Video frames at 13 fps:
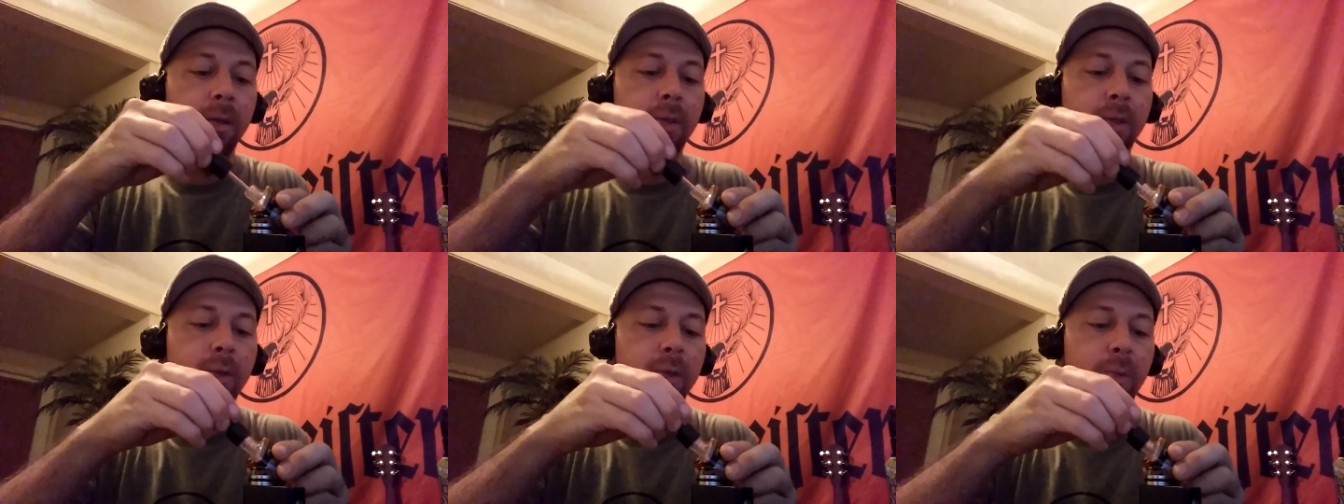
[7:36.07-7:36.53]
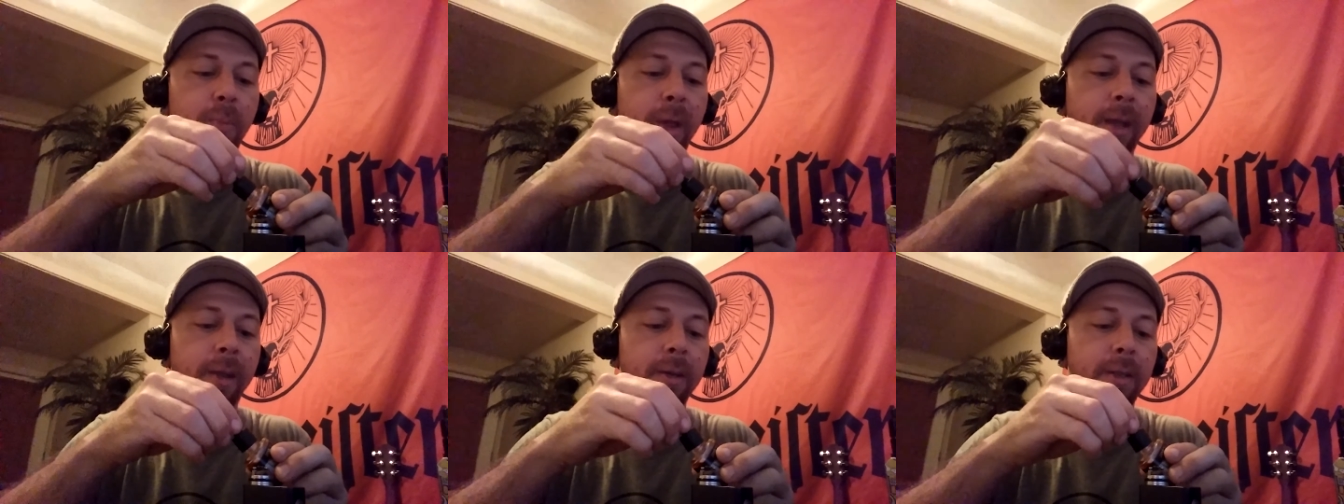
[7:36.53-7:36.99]
juice
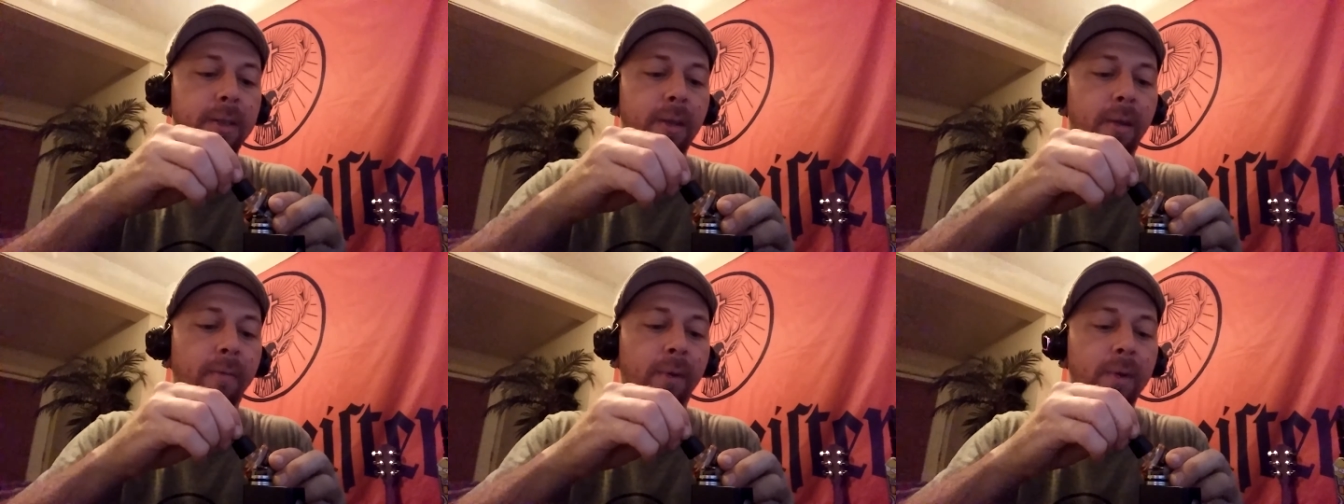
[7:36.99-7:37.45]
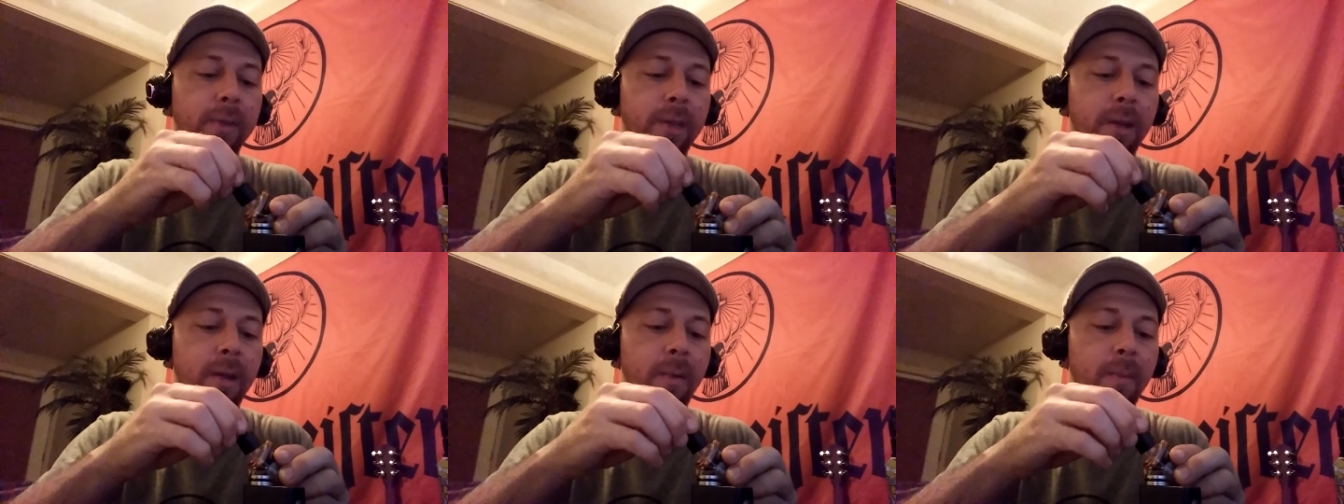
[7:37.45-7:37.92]
makers of all
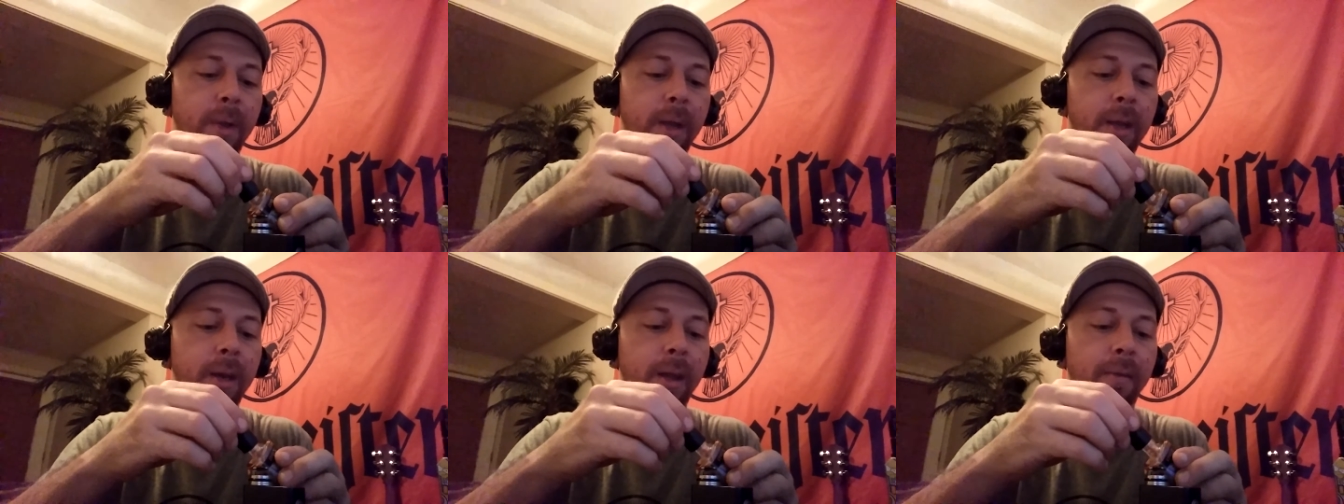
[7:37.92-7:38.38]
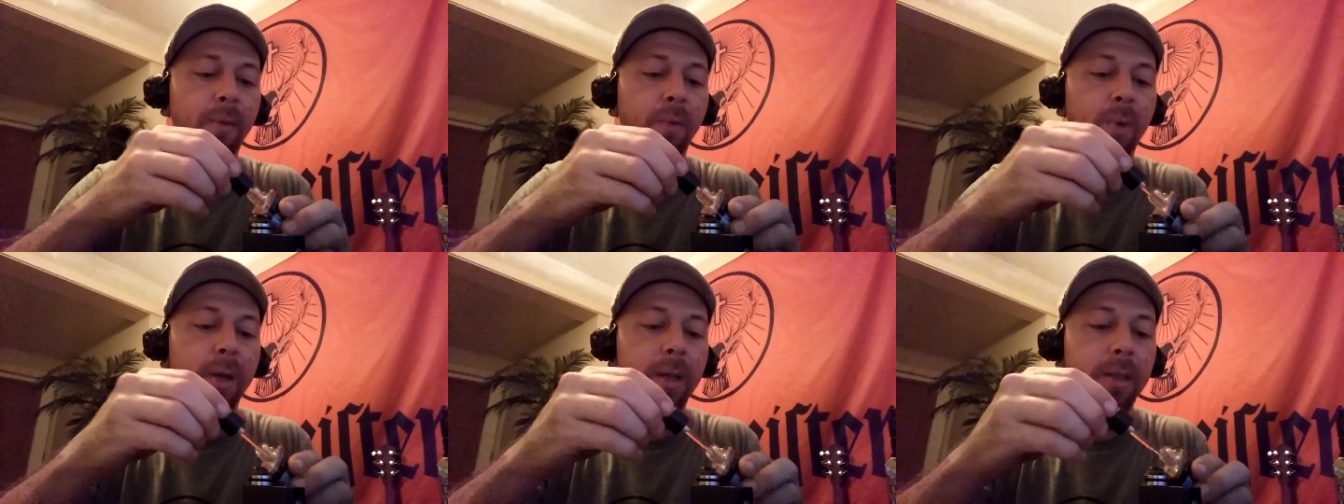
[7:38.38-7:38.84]
time, and
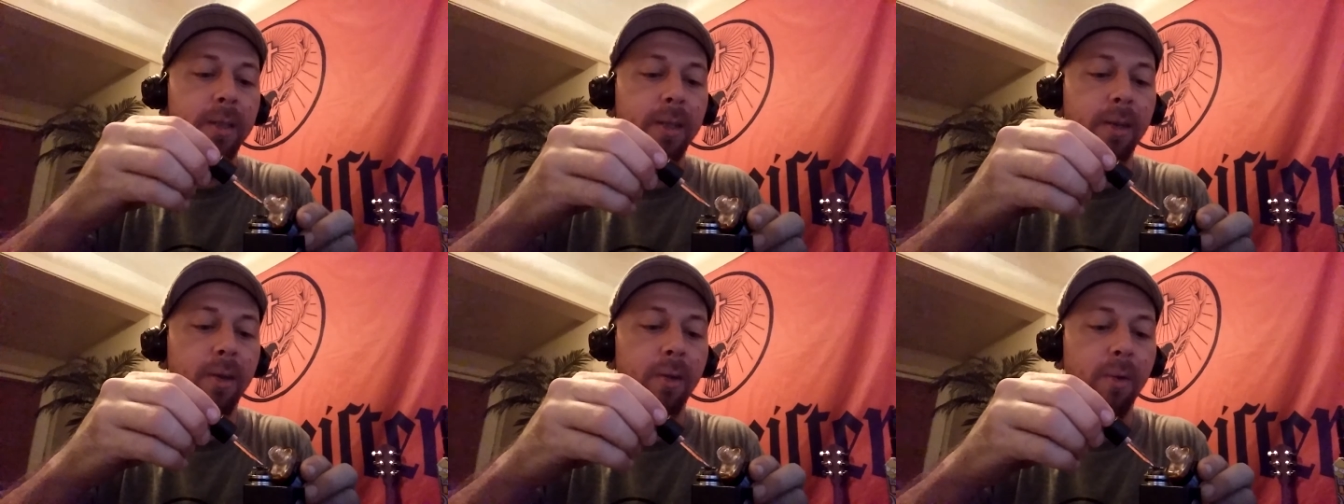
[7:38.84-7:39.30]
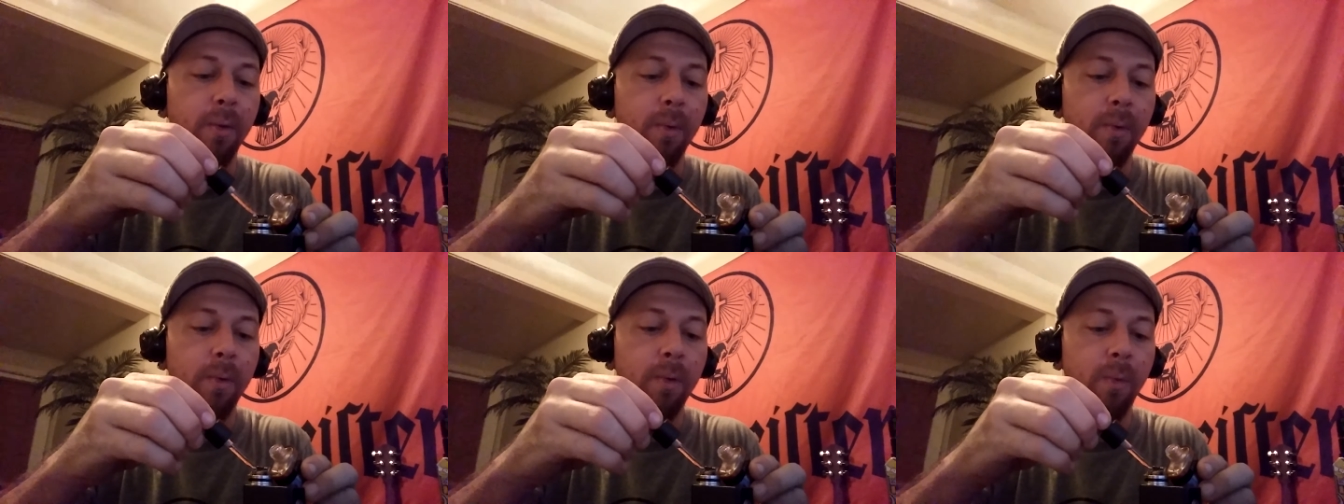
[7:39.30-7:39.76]
everyone needs to
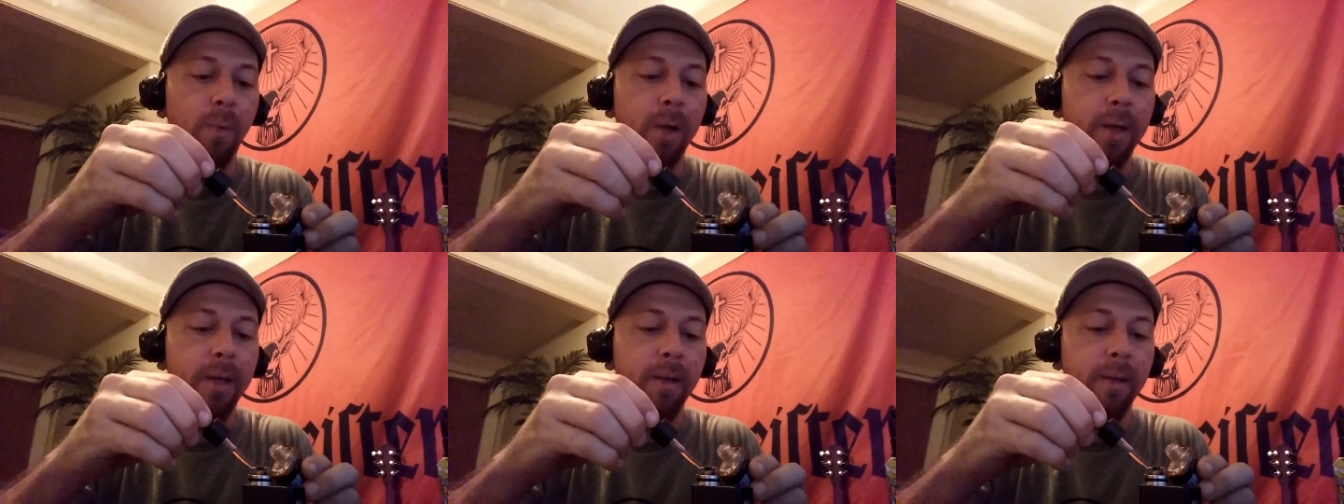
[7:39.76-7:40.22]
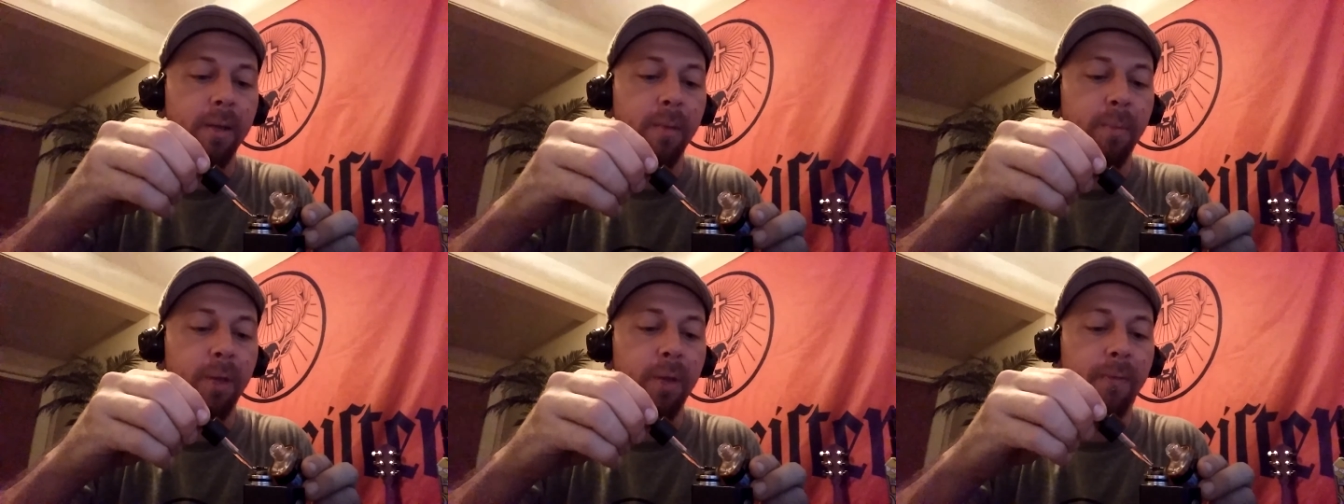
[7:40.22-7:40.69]
know what the
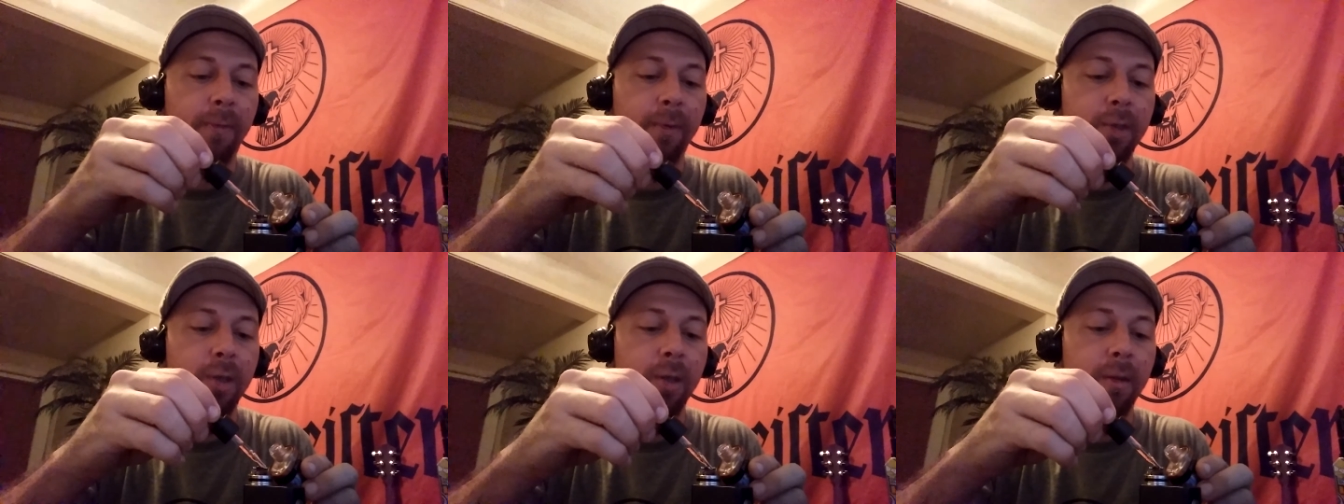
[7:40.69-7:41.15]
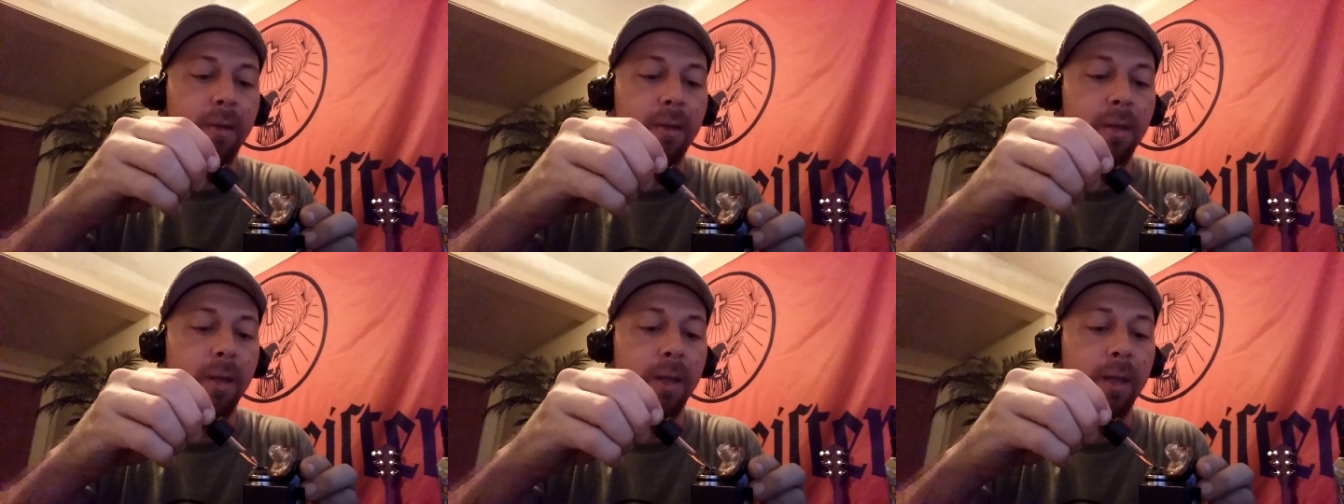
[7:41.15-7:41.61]
beautiful Jen
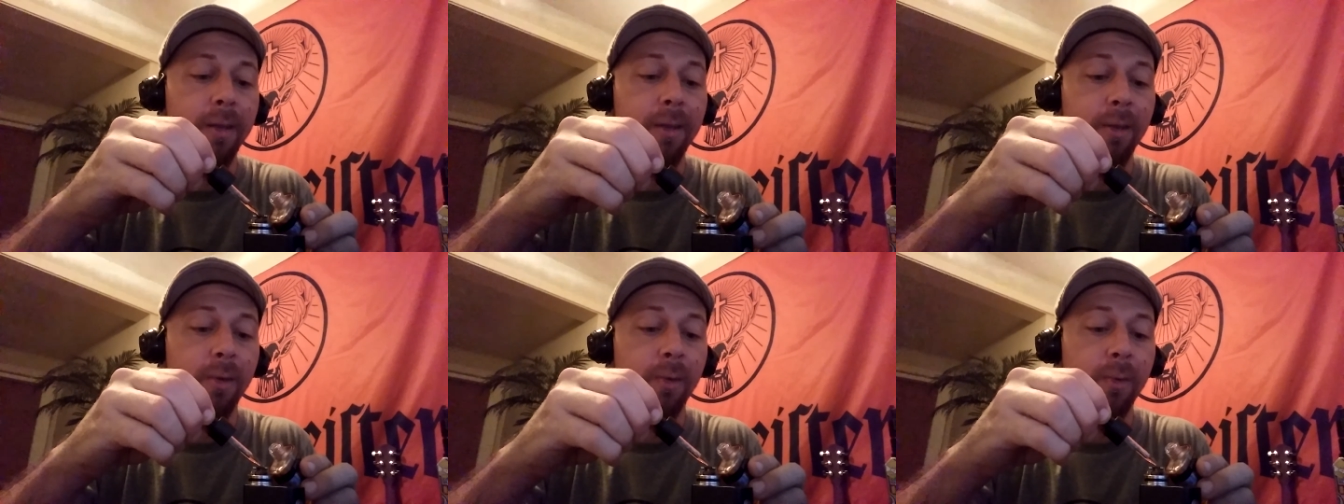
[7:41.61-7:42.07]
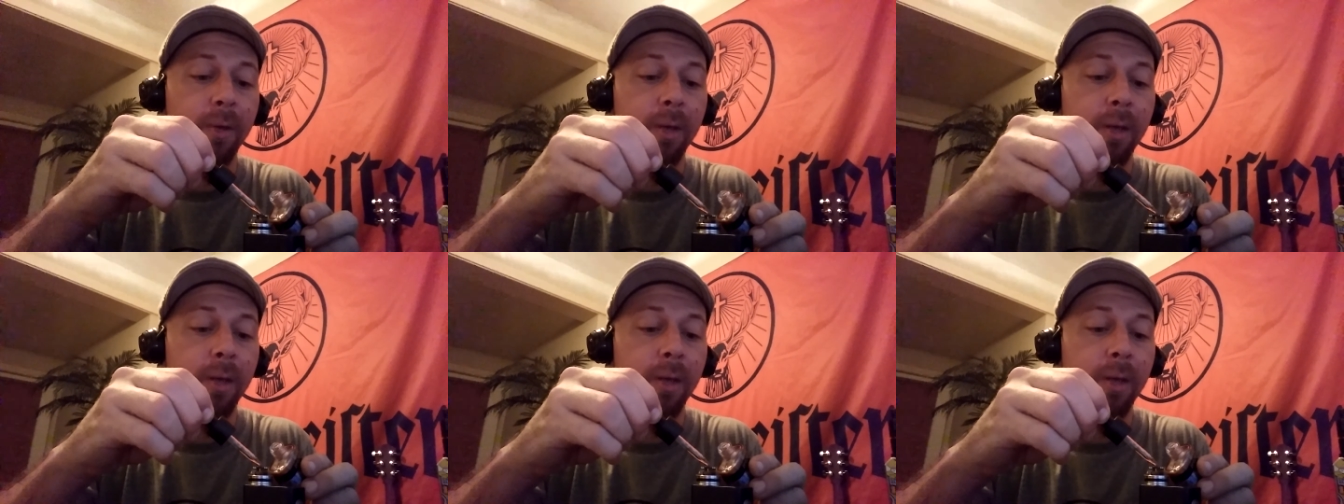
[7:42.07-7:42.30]
can do.